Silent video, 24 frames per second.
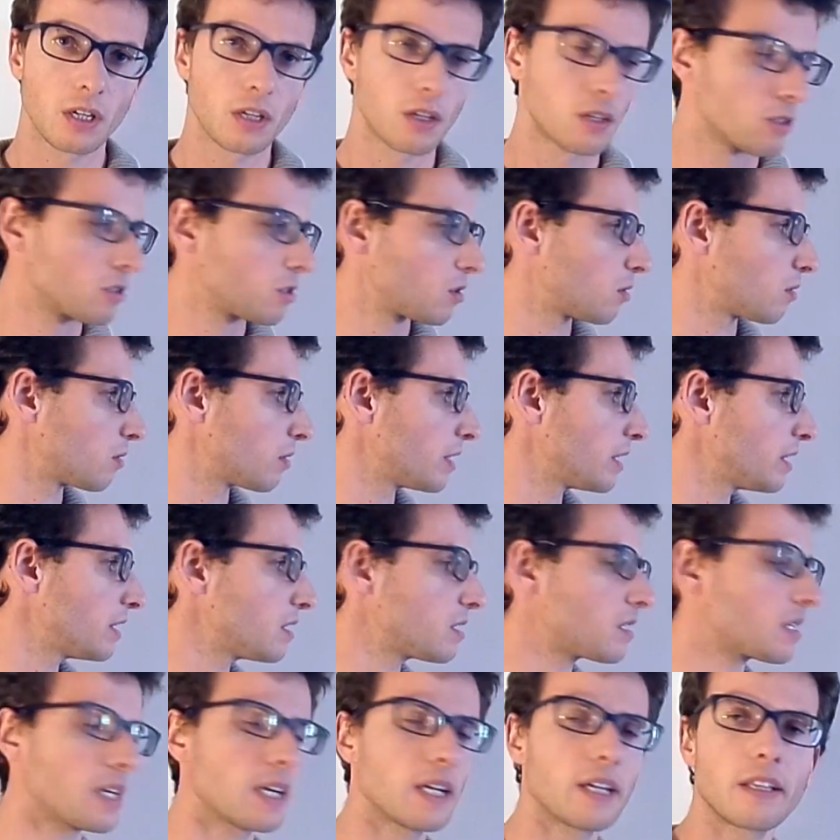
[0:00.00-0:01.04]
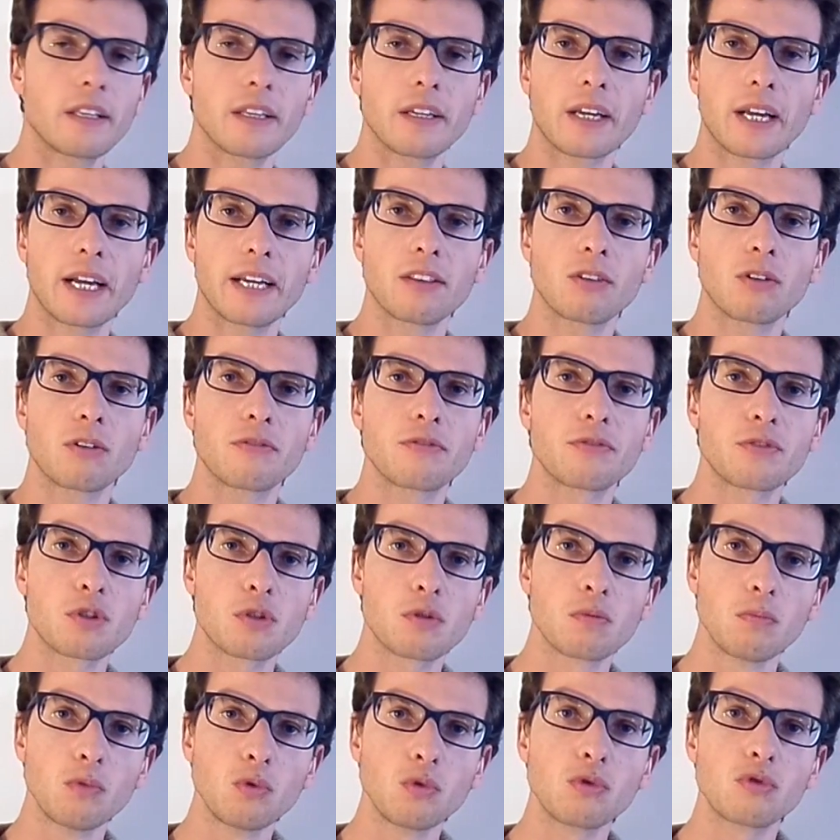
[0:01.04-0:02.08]
So in this kind of
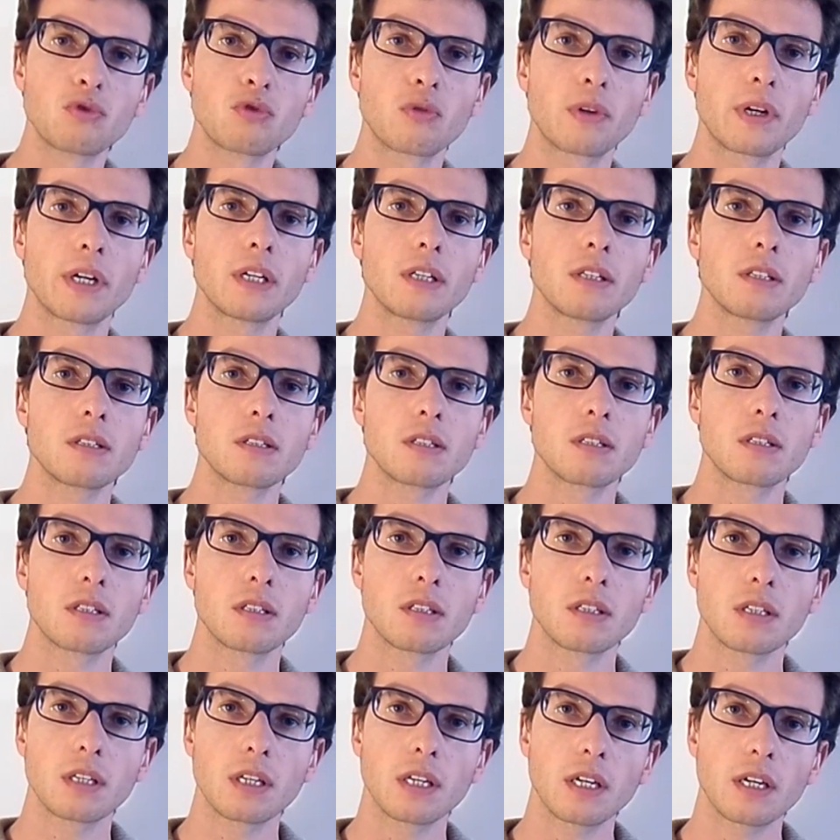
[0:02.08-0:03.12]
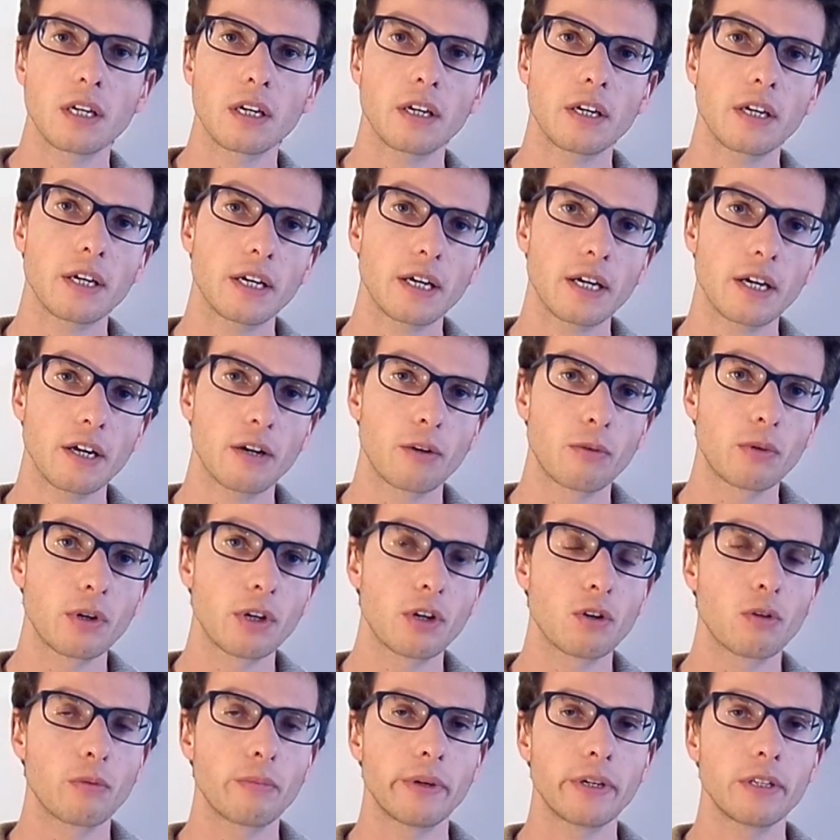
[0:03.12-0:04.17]
smooth trails, I
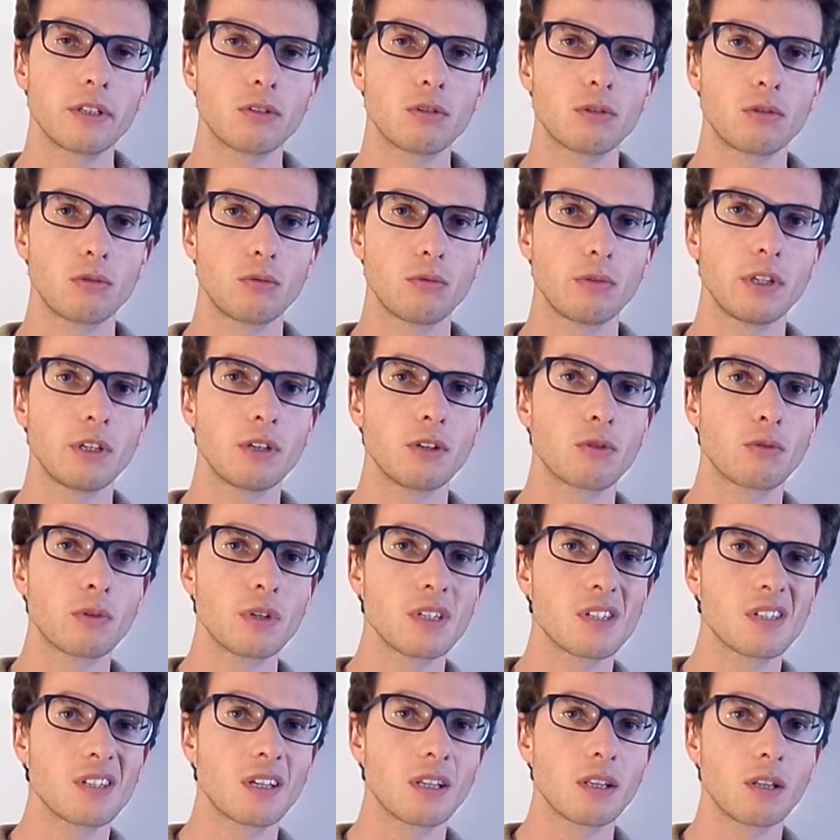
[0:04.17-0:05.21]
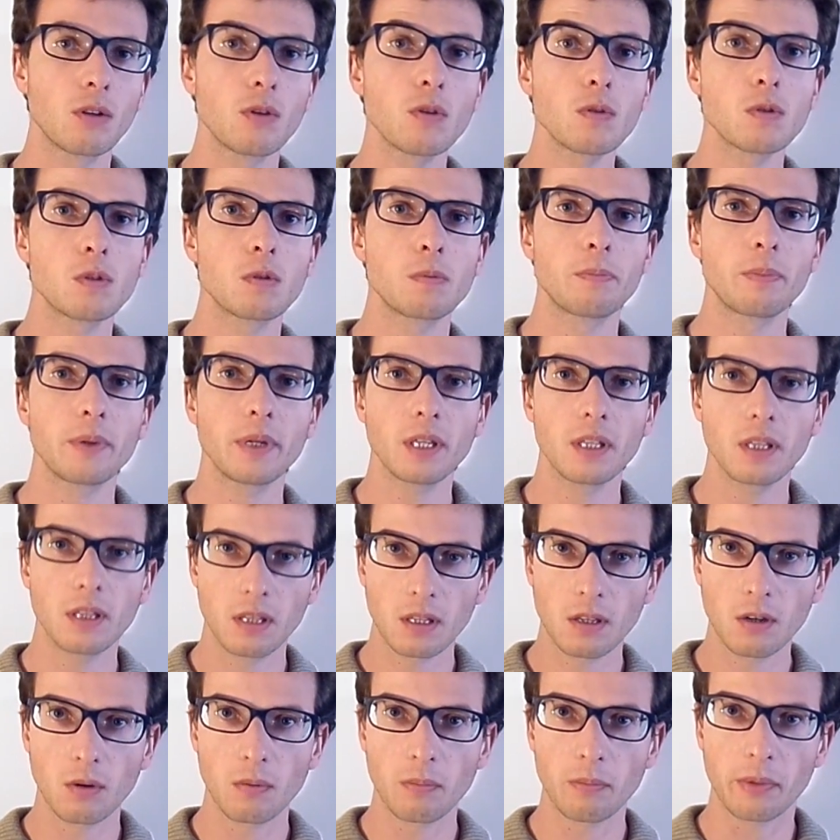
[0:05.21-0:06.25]
recommend to increase the low speed
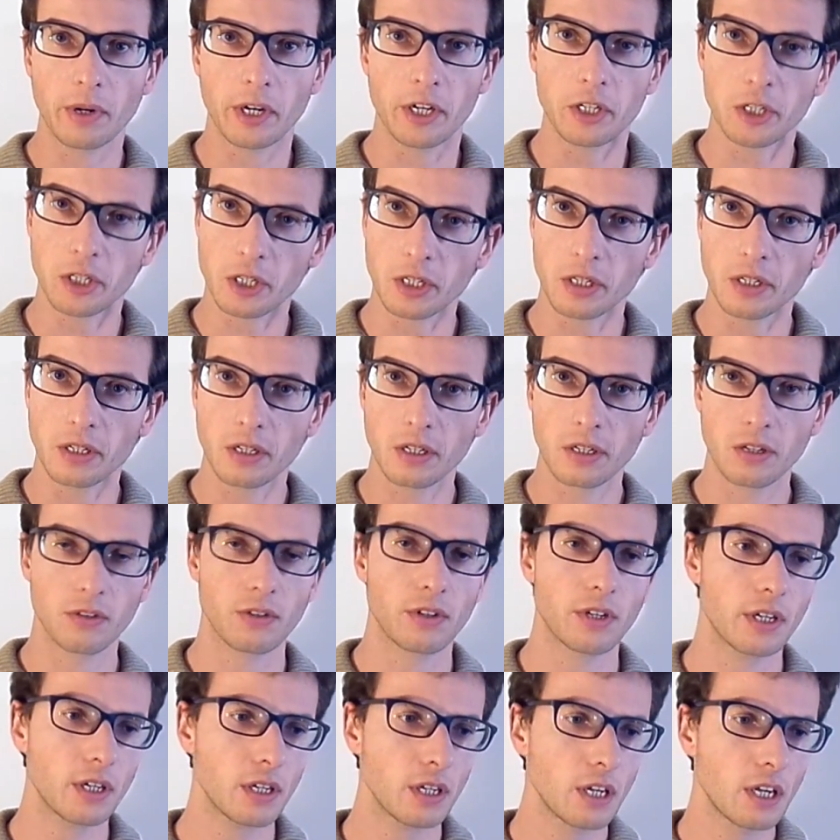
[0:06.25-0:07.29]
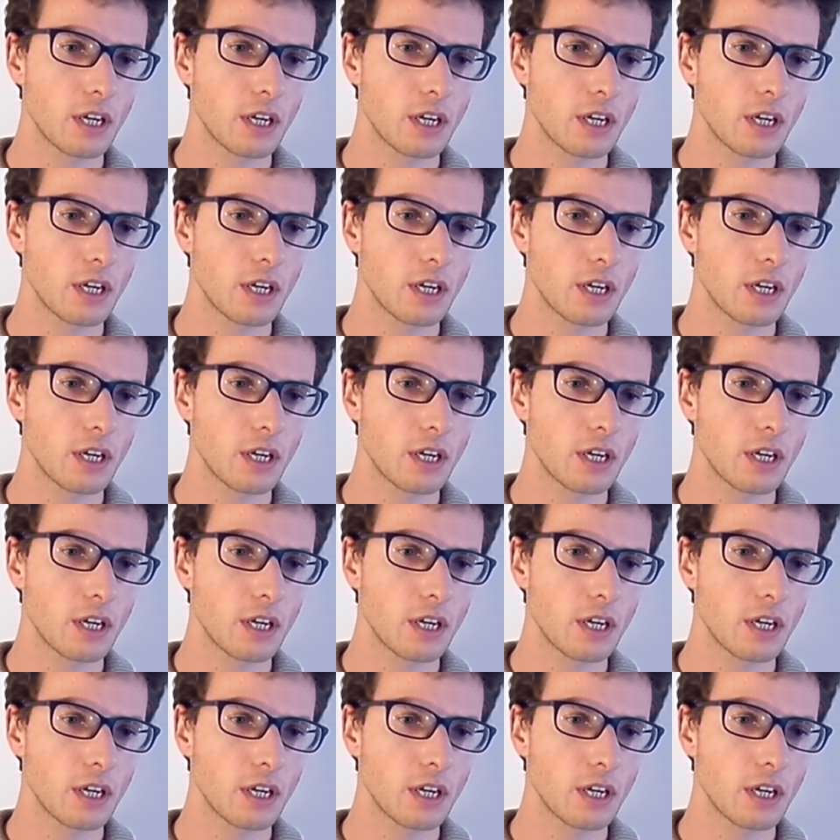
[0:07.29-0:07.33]
compression. Okay,